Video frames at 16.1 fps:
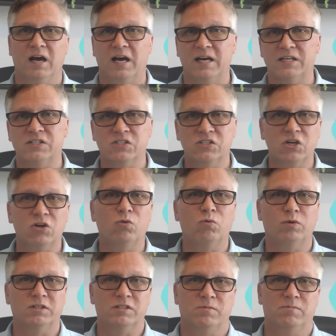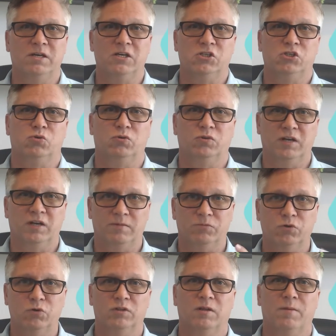I still want to make sure that I'm
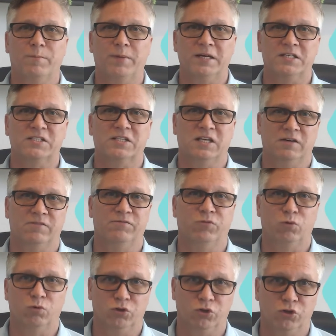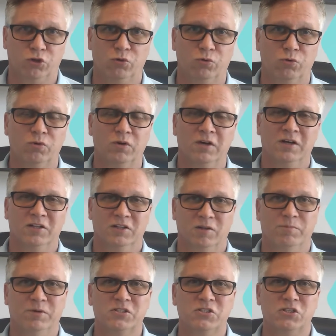doing the best thing for you, the
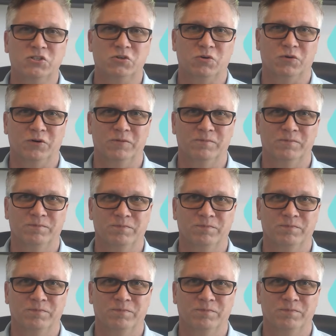business owner.